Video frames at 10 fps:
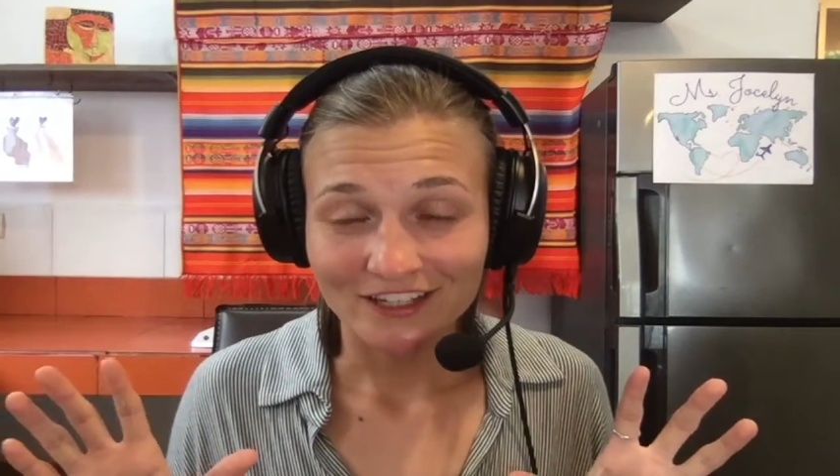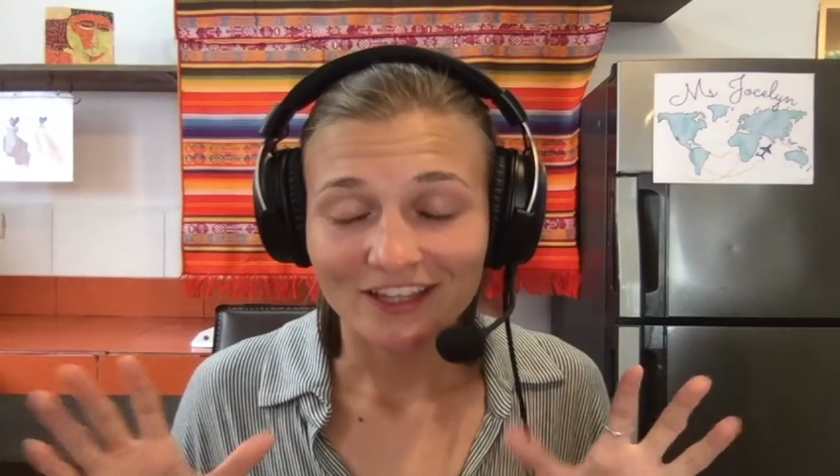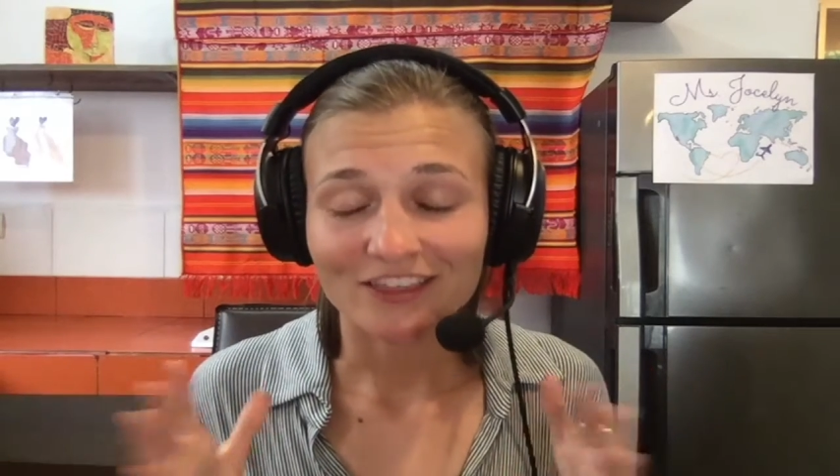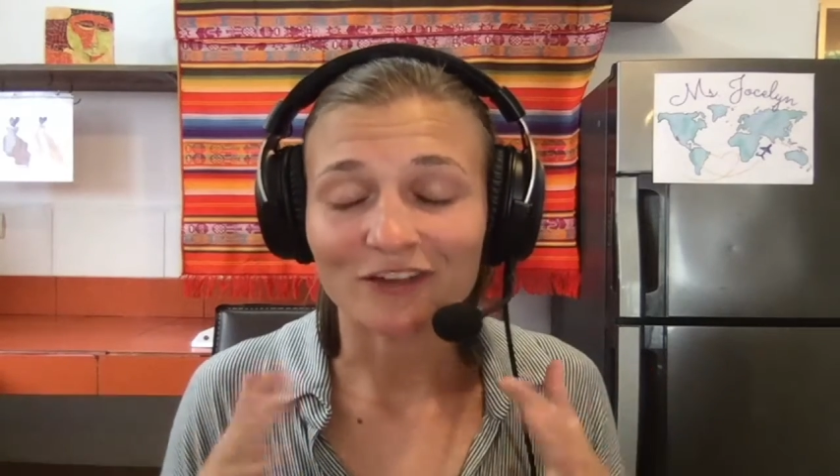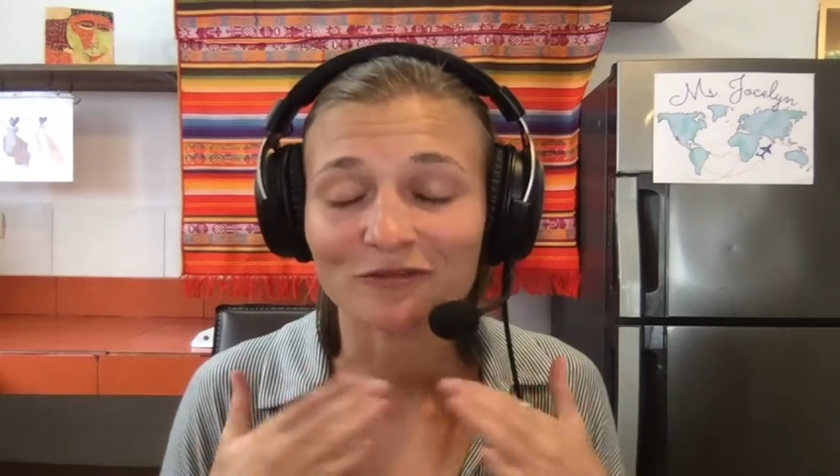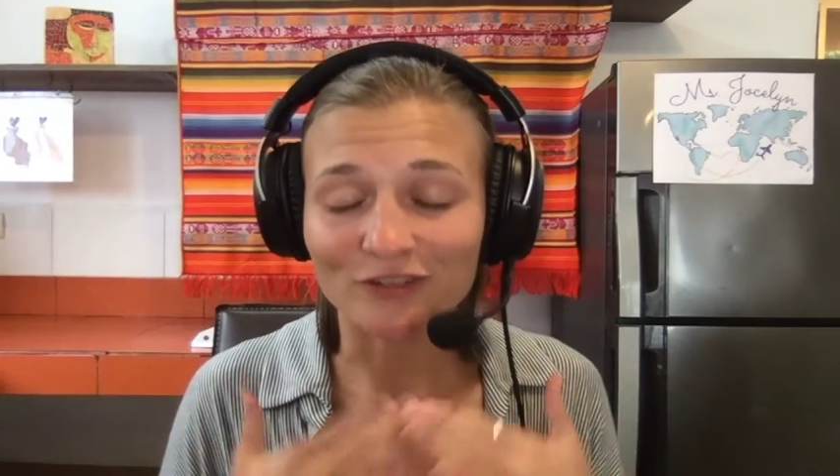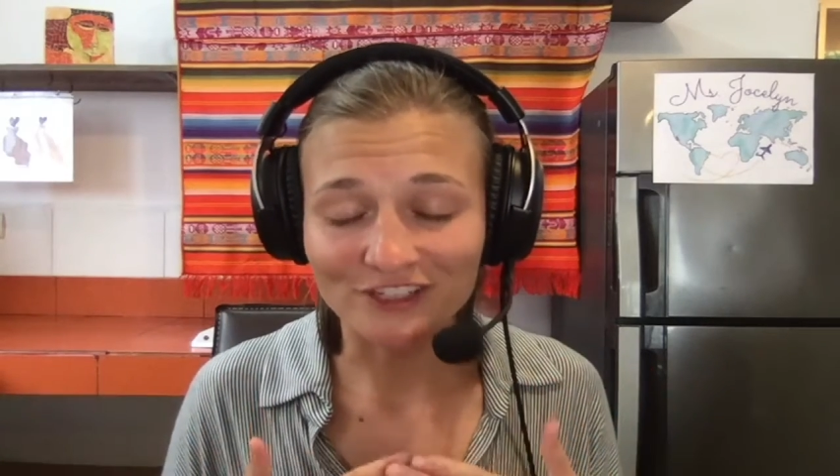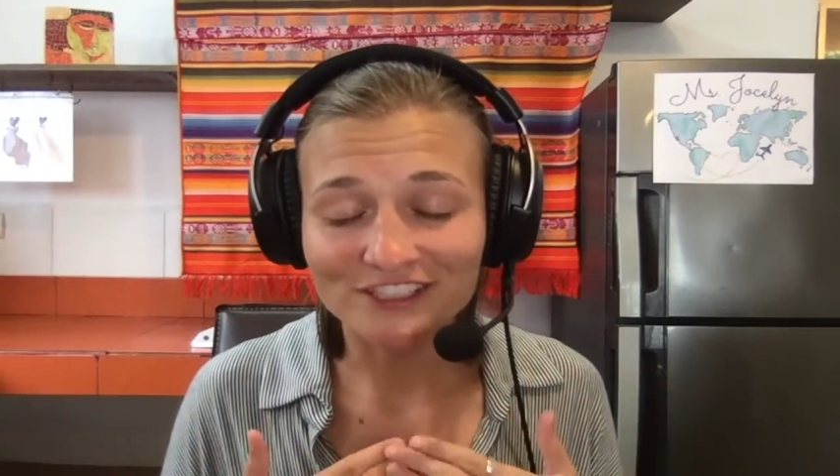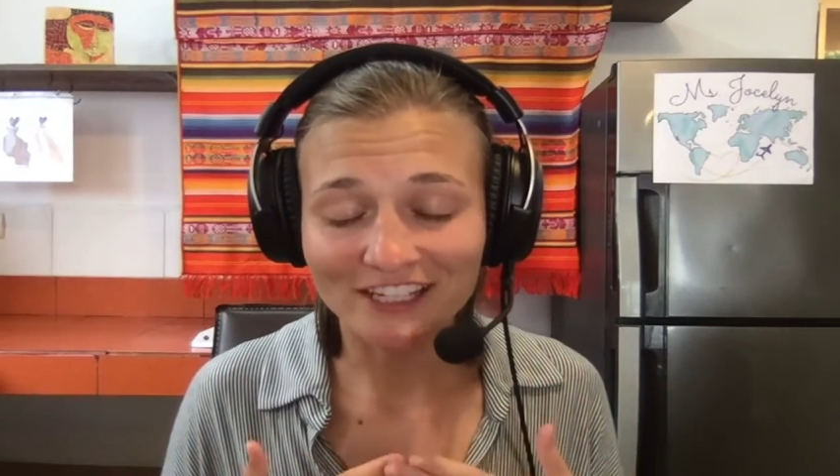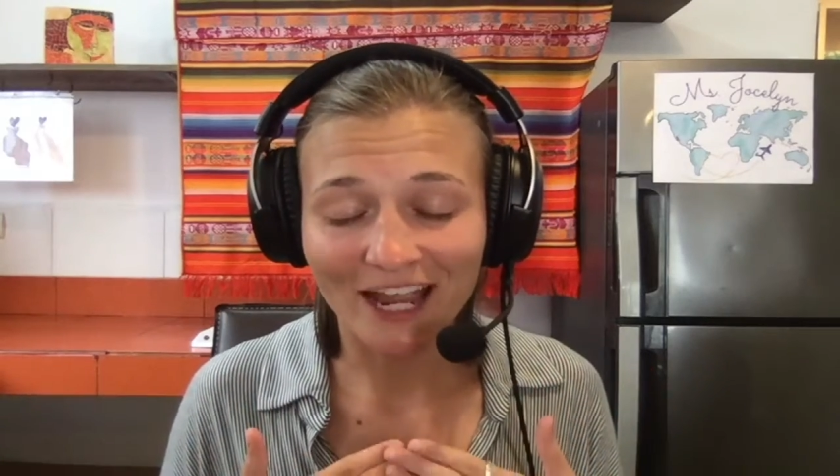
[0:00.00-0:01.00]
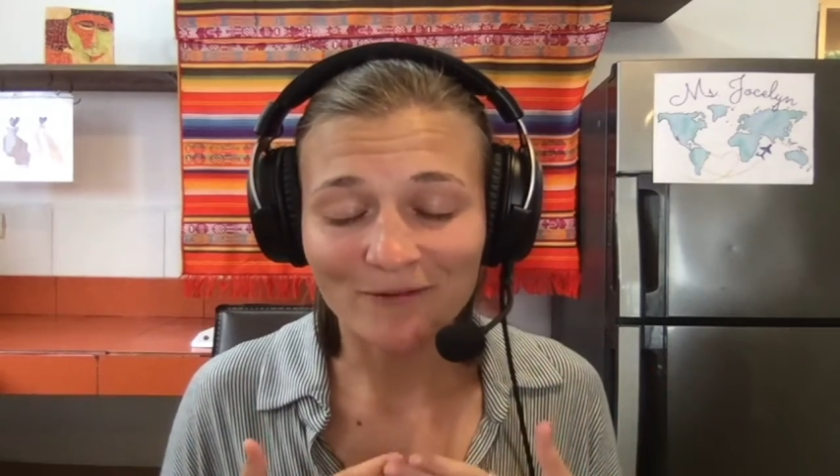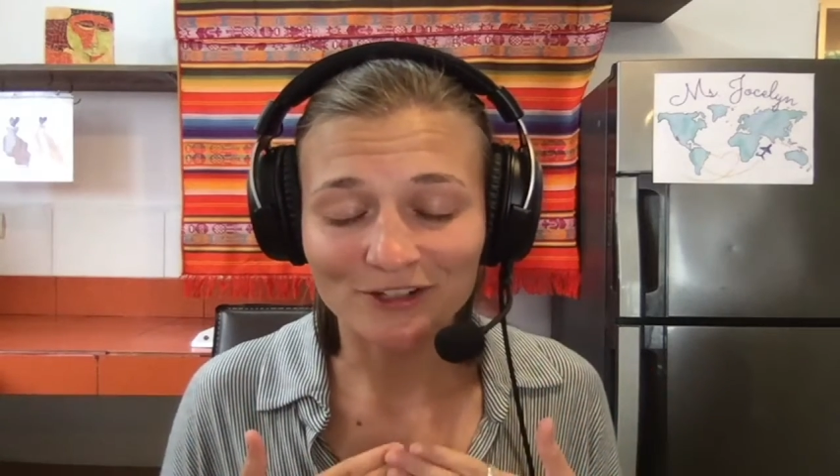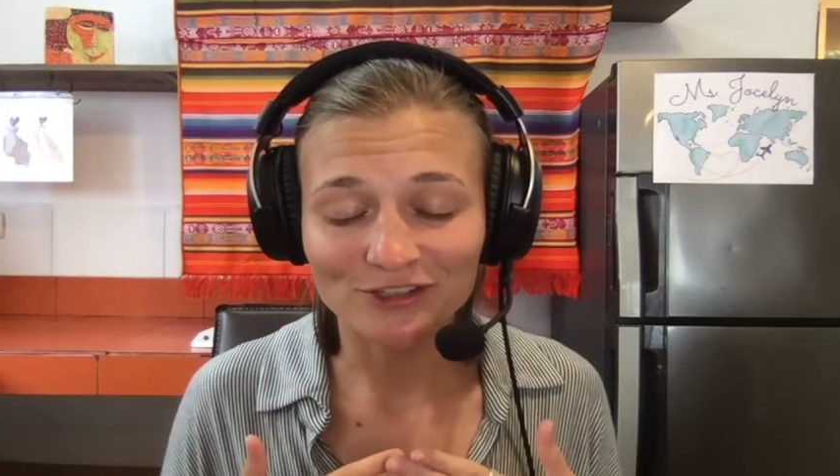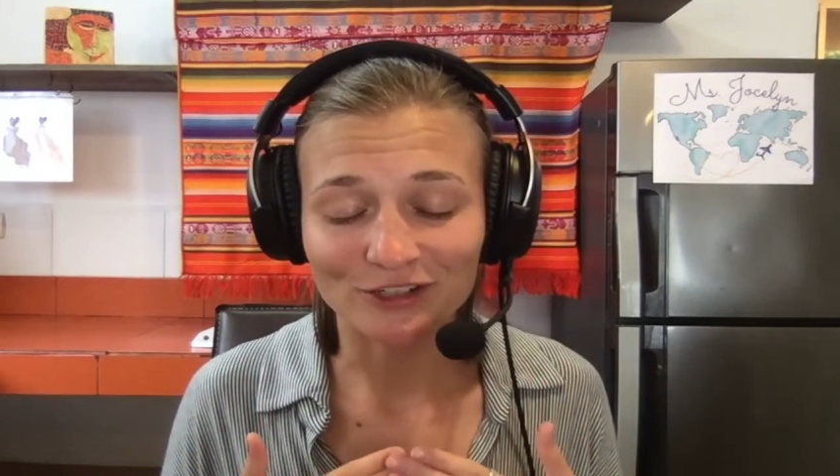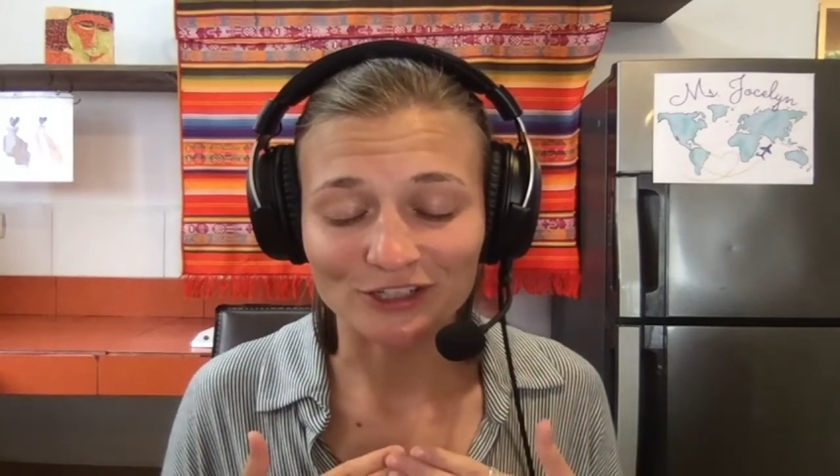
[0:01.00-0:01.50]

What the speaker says: the first thing I want you to